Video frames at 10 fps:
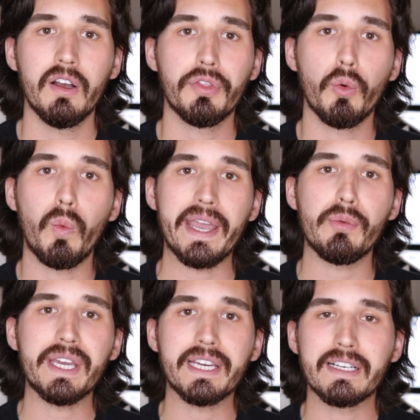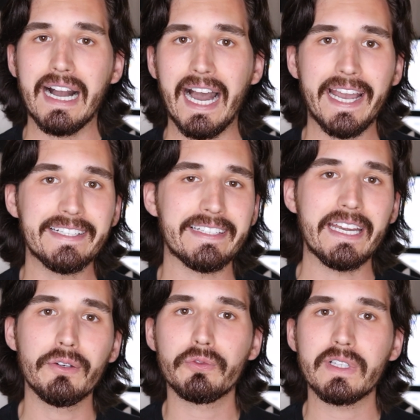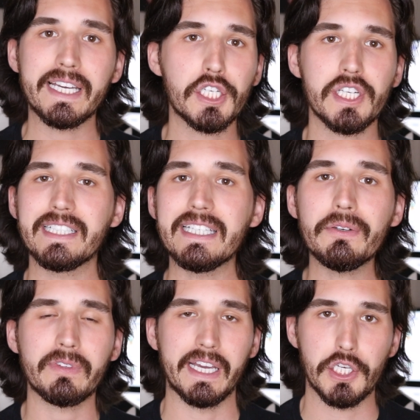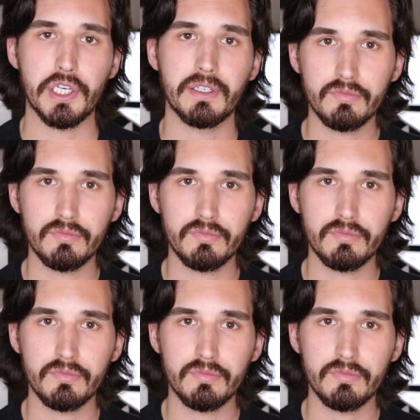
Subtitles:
the way we guide inflation and deflation.